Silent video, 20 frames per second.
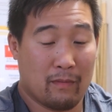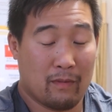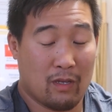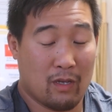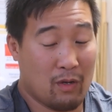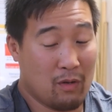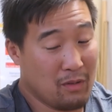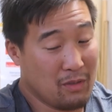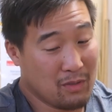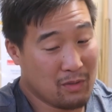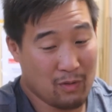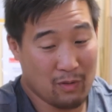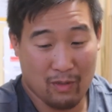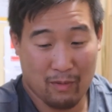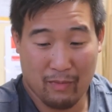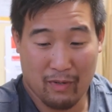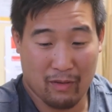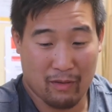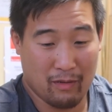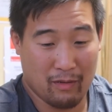The healthiest
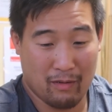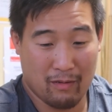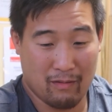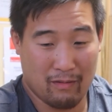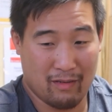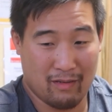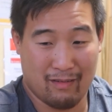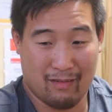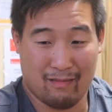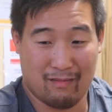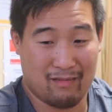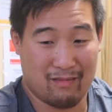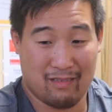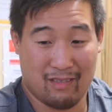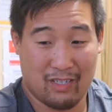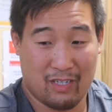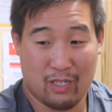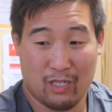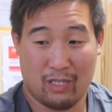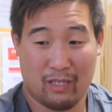cooking method is
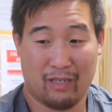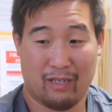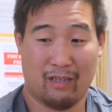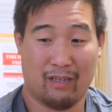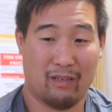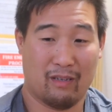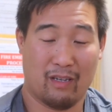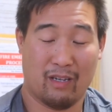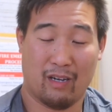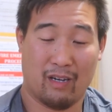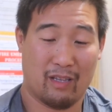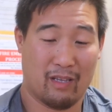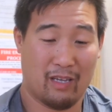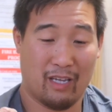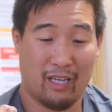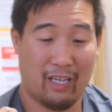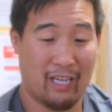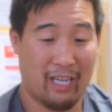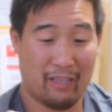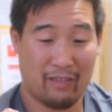literally you
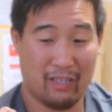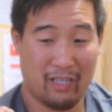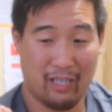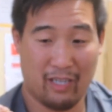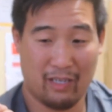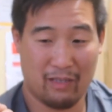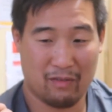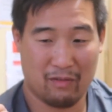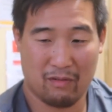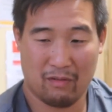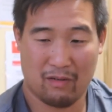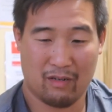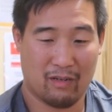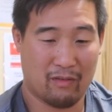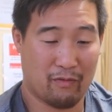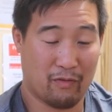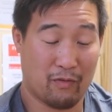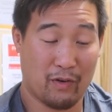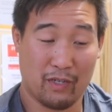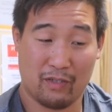have to eat
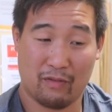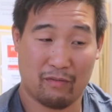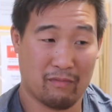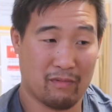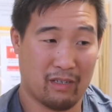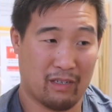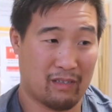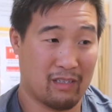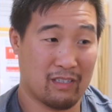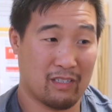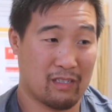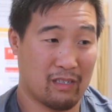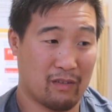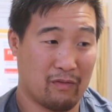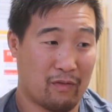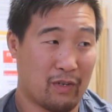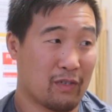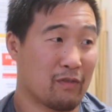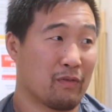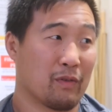fresh, like literally
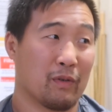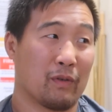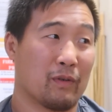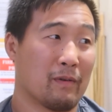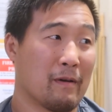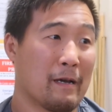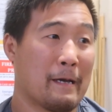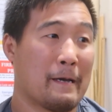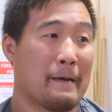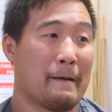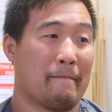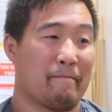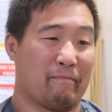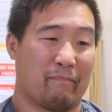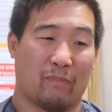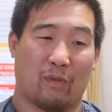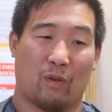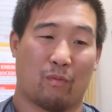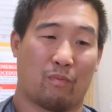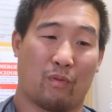fresh food,
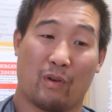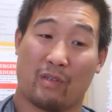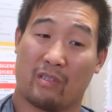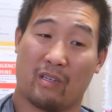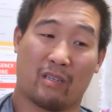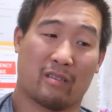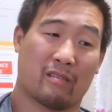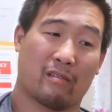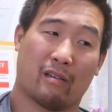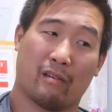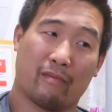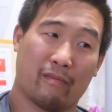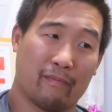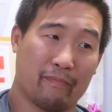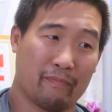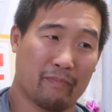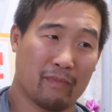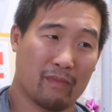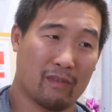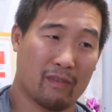no processed stuff.
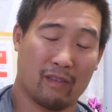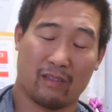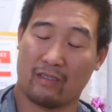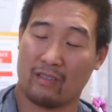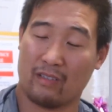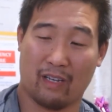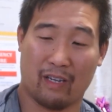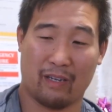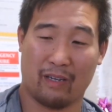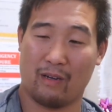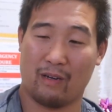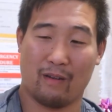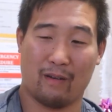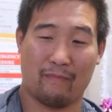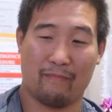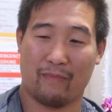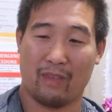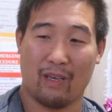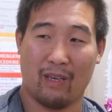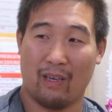It's like, you
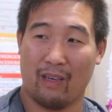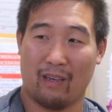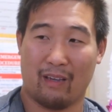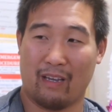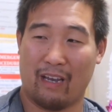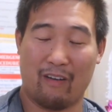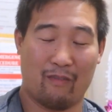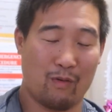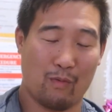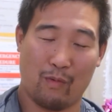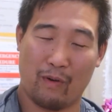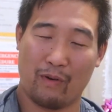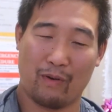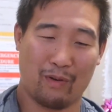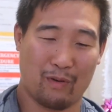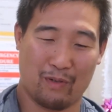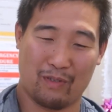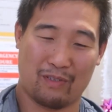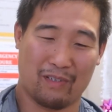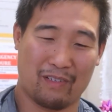know, everyone
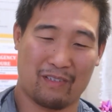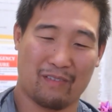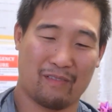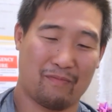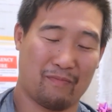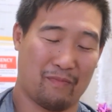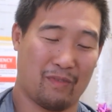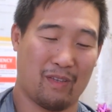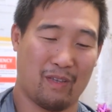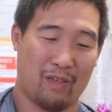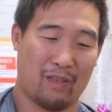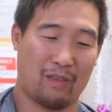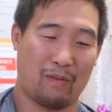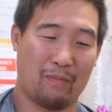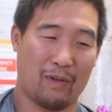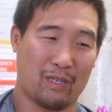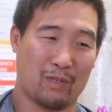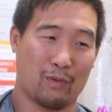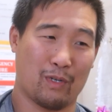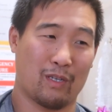knows this. The
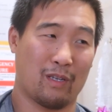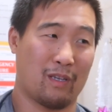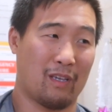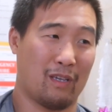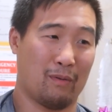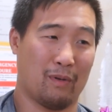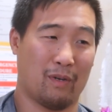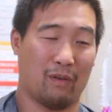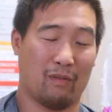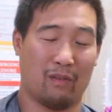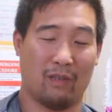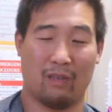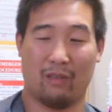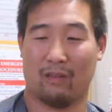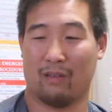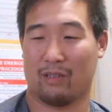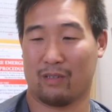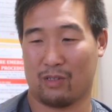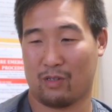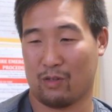best way to keep healthy
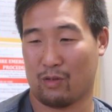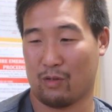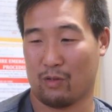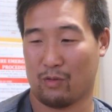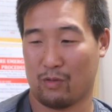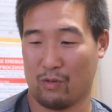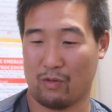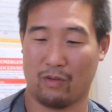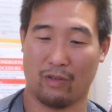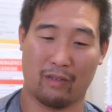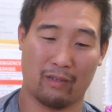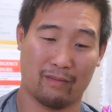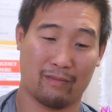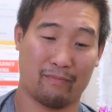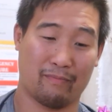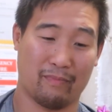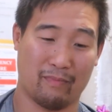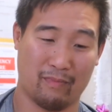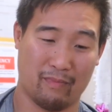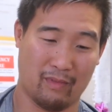is to do two things:
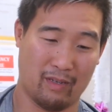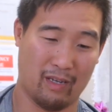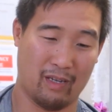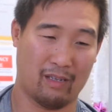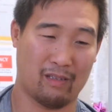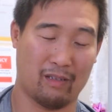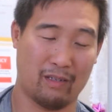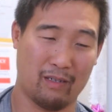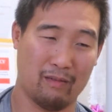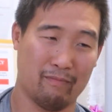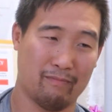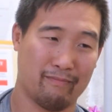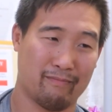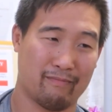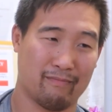eat clean,